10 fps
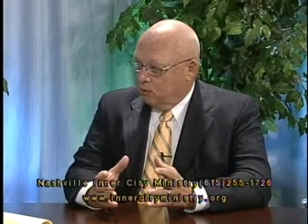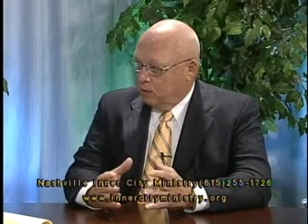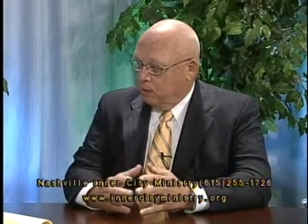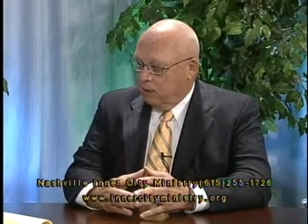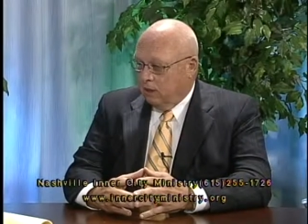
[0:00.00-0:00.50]
were
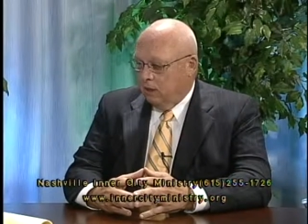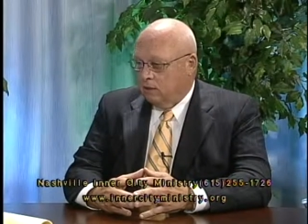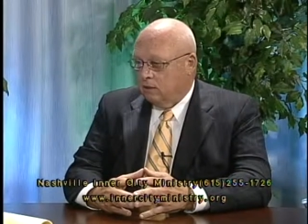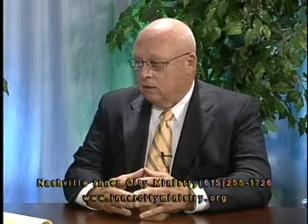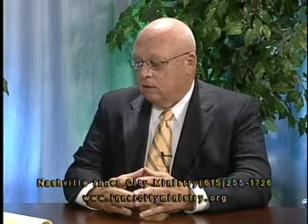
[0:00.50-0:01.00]
open
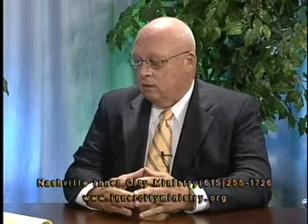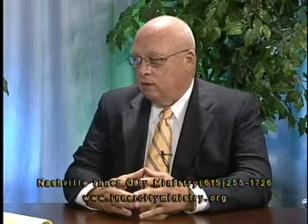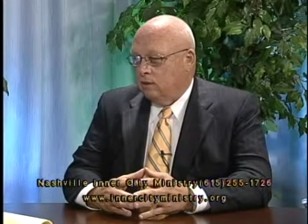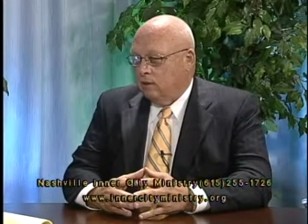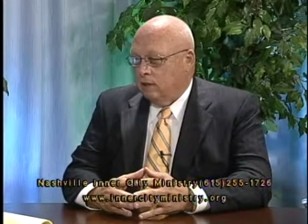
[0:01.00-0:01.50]
again to
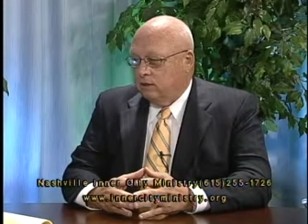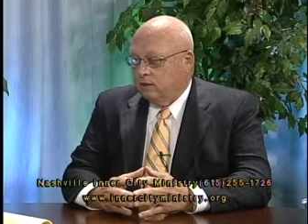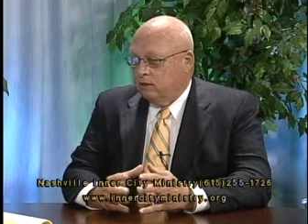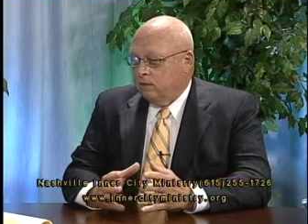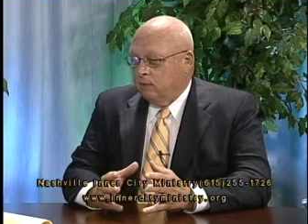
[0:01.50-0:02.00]
to our
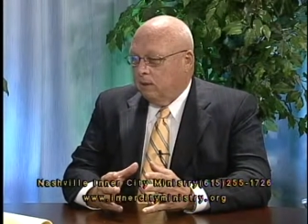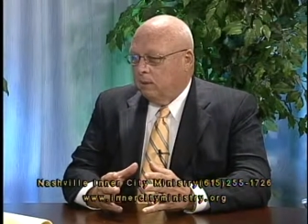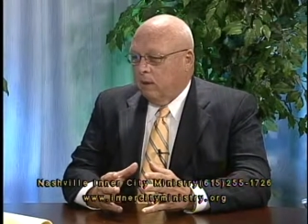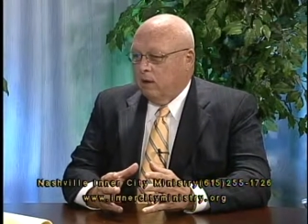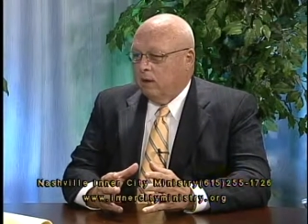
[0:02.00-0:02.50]
system in
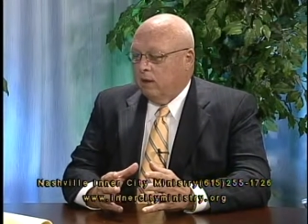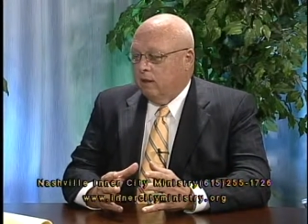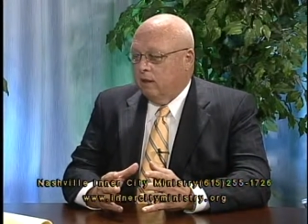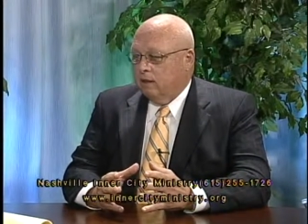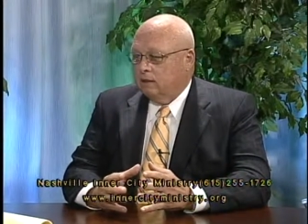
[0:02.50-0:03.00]
America
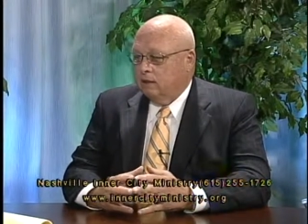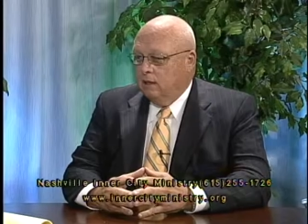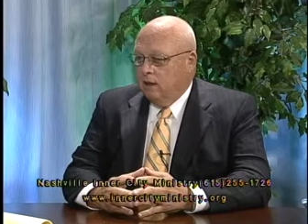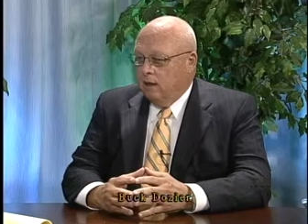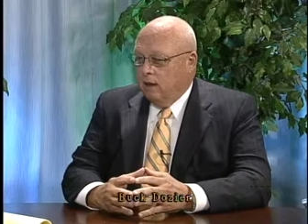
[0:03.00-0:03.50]
that is,
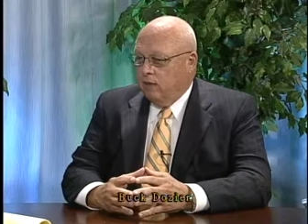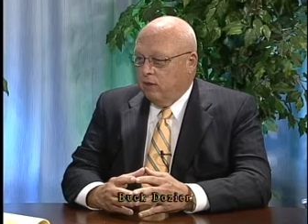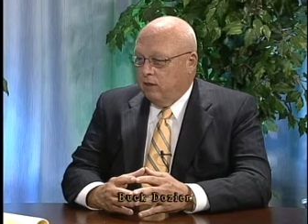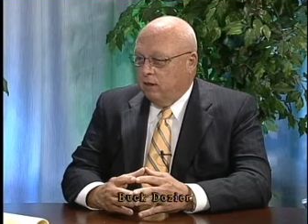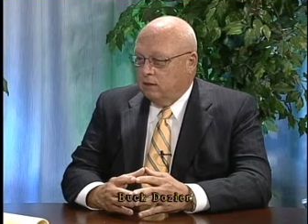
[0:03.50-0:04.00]
I
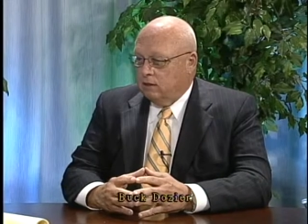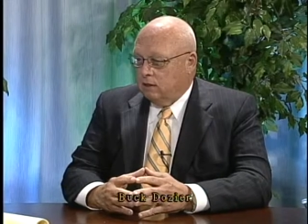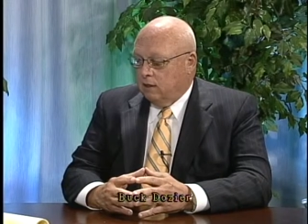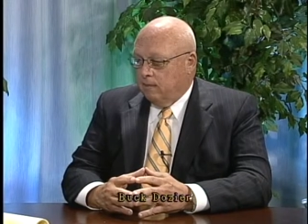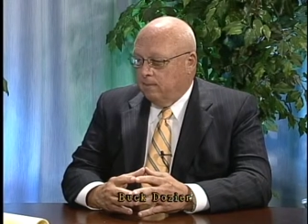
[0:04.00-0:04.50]
think, is
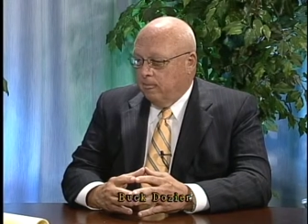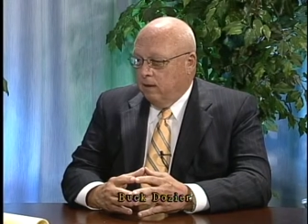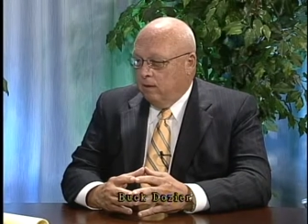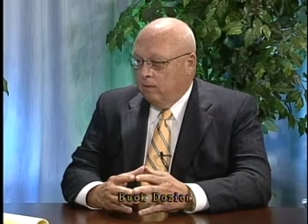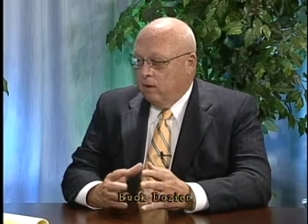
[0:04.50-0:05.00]
uh,
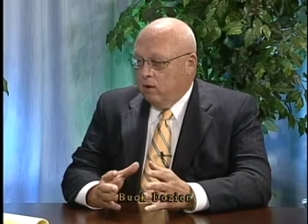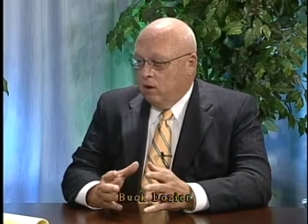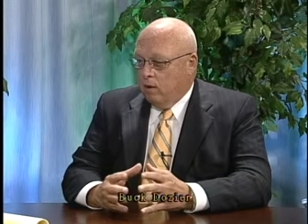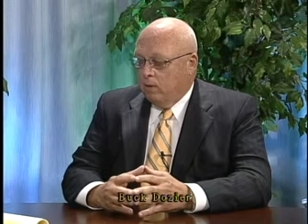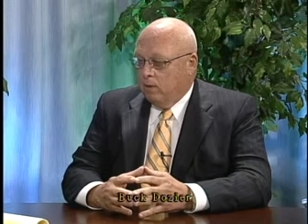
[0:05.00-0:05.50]
really
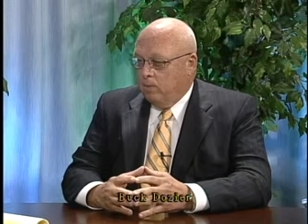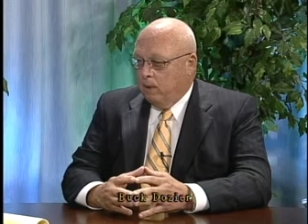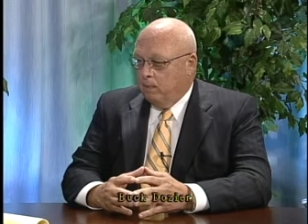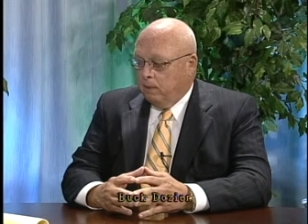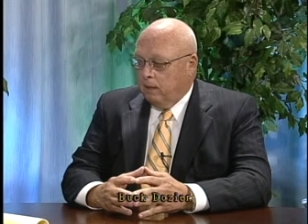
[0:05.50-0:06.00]
harming
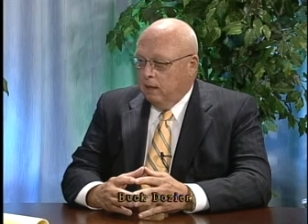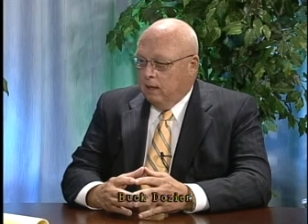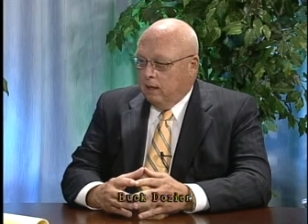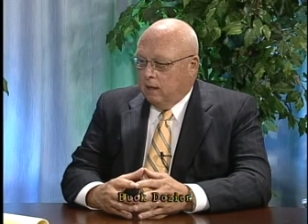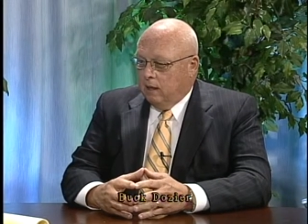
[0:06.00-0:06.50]
people.
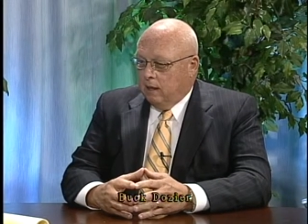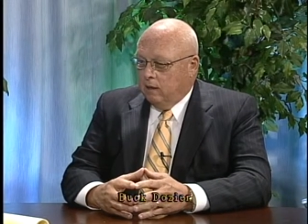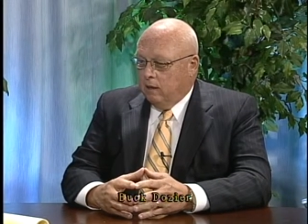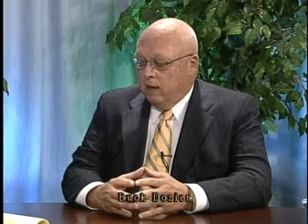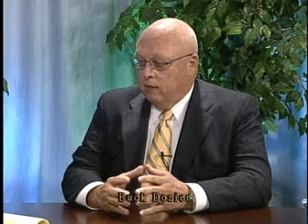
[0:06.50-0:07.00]
Uh,
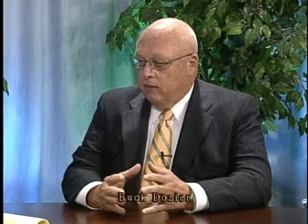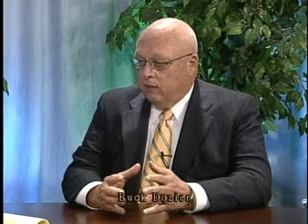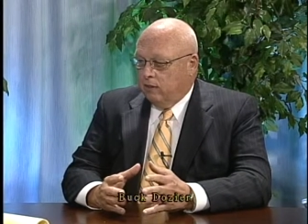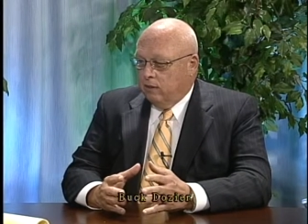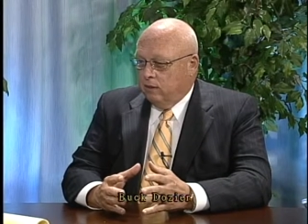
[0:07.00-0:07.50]
you know, I
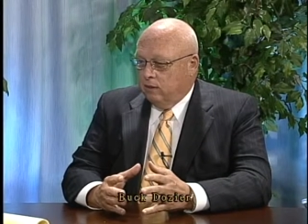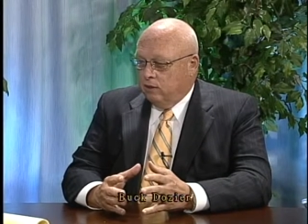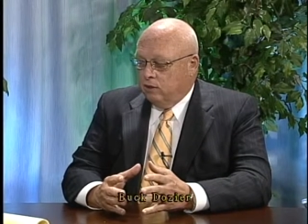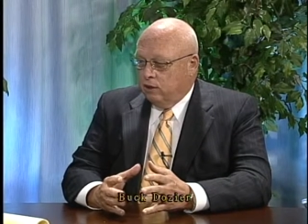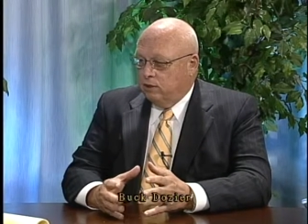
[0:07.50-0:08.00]
think the
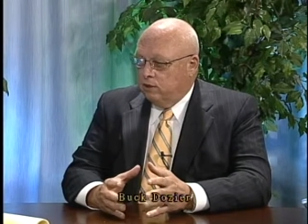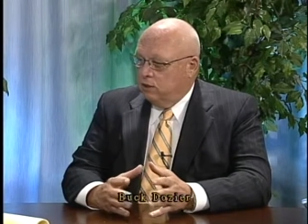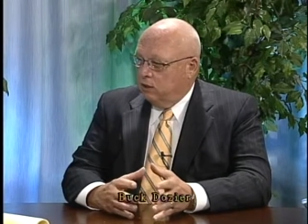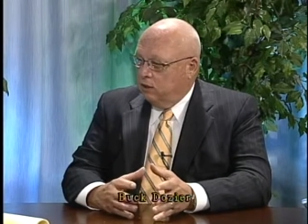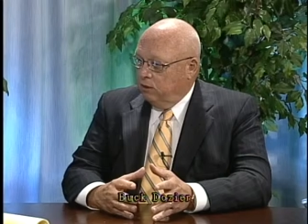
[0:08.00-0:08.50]
churches
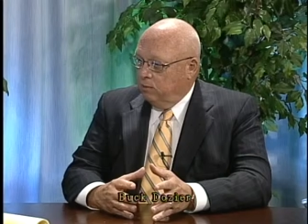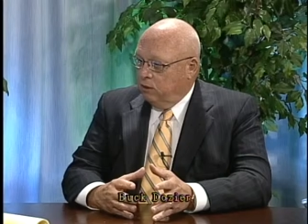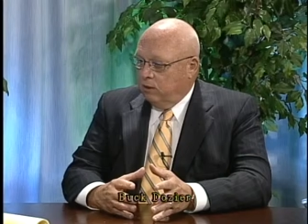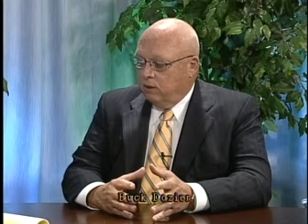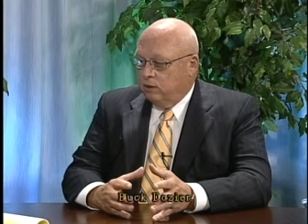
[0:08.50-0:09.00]
need to do
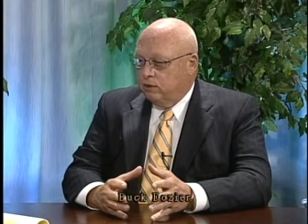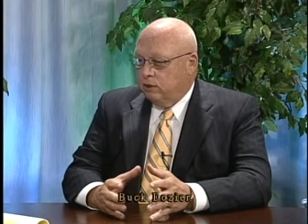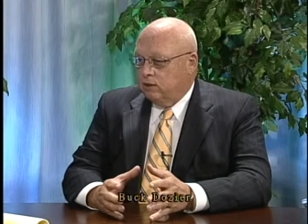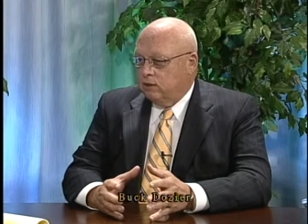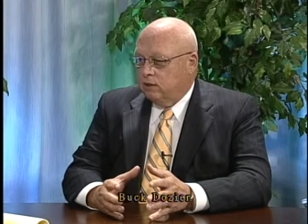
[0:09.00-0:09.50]
more. The
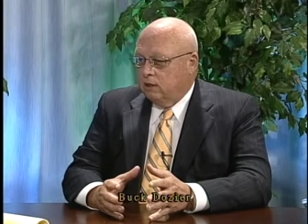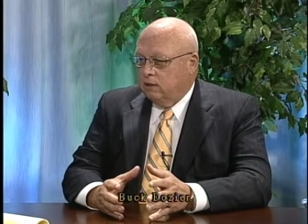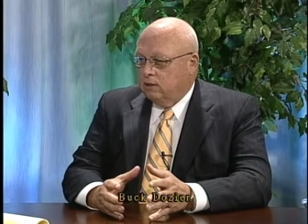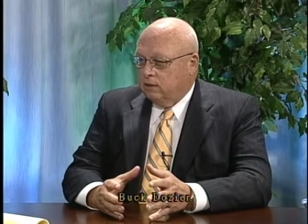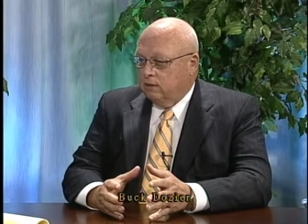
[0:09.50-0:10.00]
churches
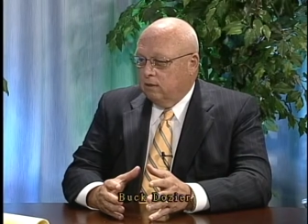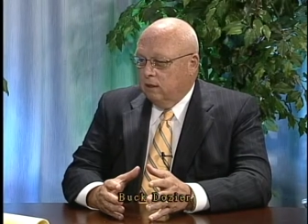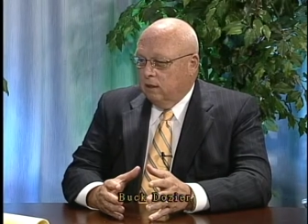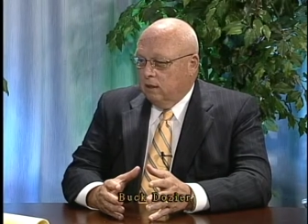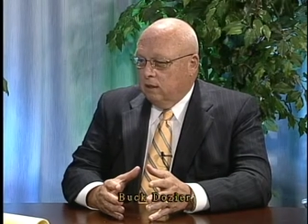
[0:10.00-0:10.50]
need to
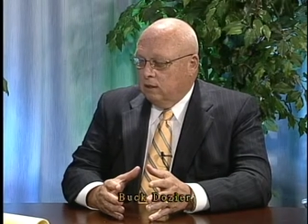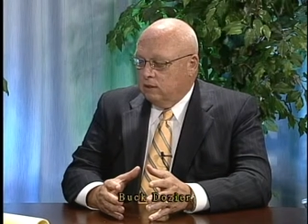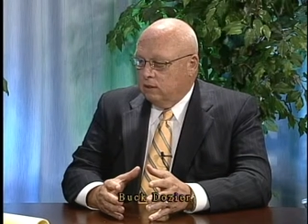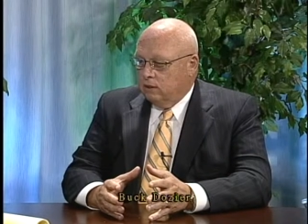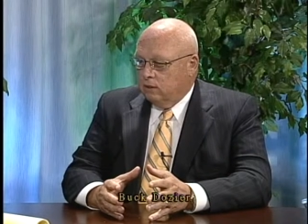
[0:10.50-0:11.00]

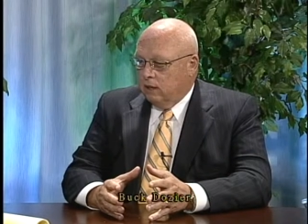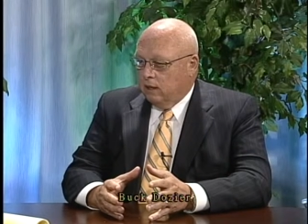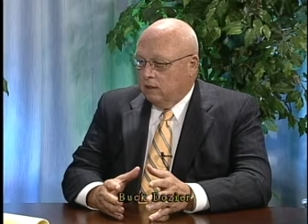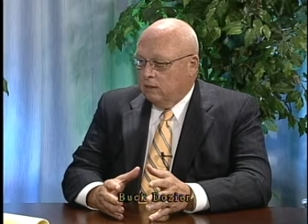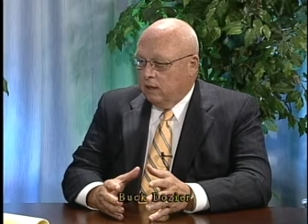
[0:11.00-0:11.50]
to
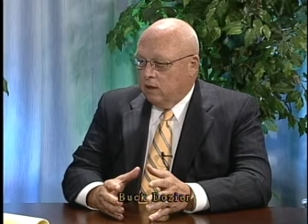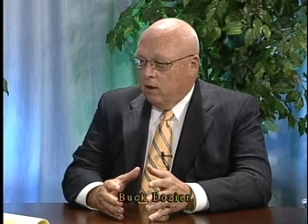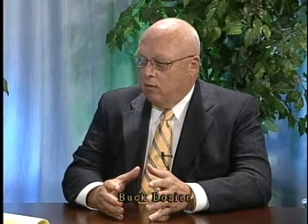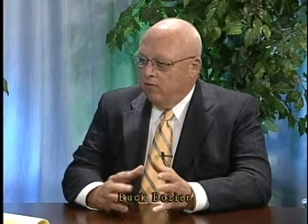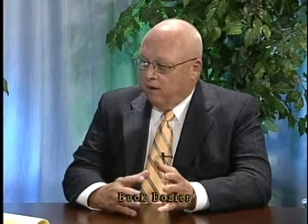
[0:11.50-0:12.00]
uh, take
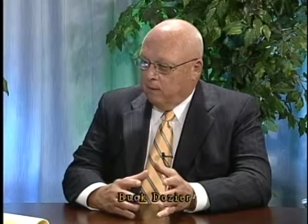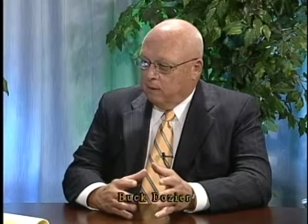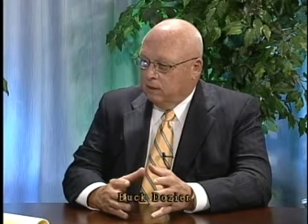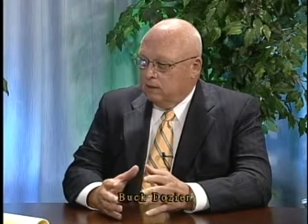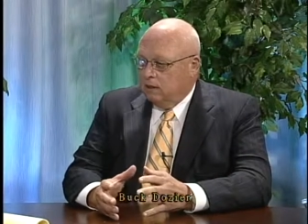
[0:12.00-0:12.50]
on
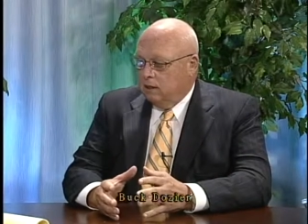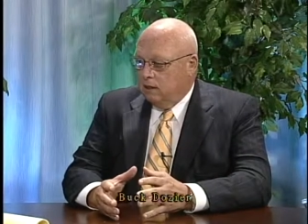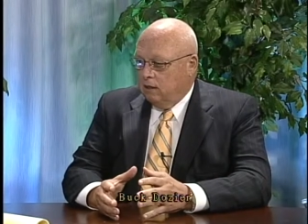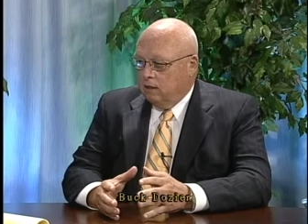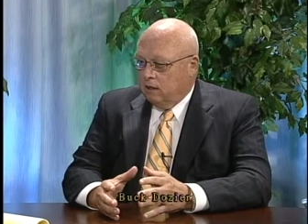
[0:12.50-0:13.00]
families. They
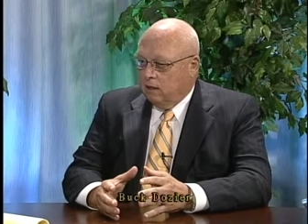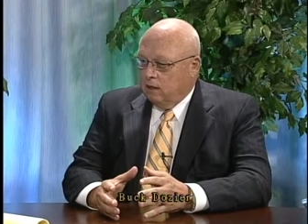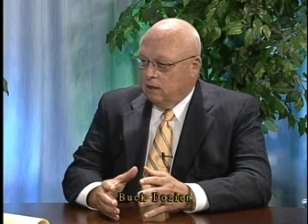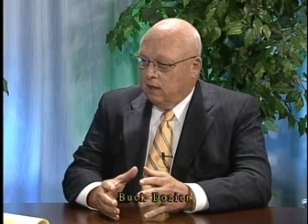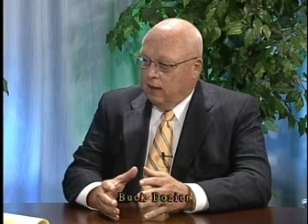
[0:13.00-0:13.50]
need, they
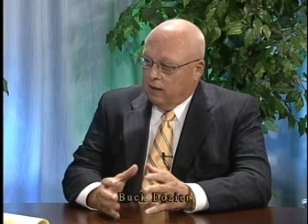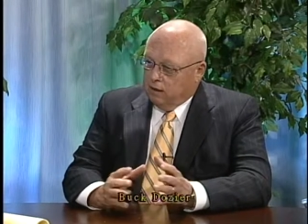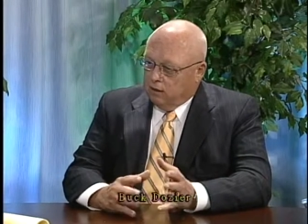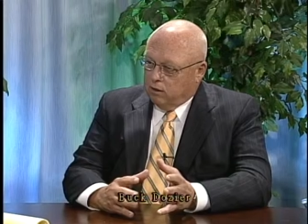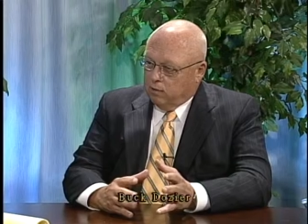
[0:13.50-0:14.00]
need to get out
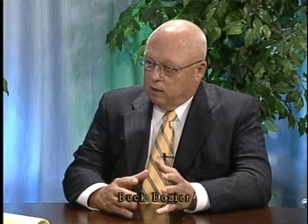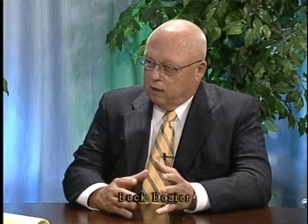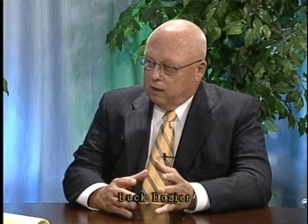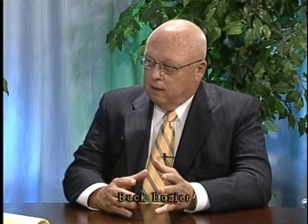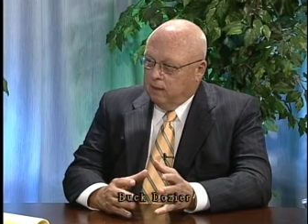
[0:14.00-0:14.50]
in the
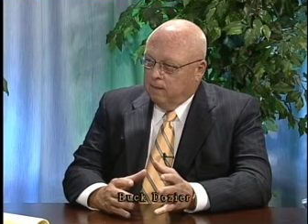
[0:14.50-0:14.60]
community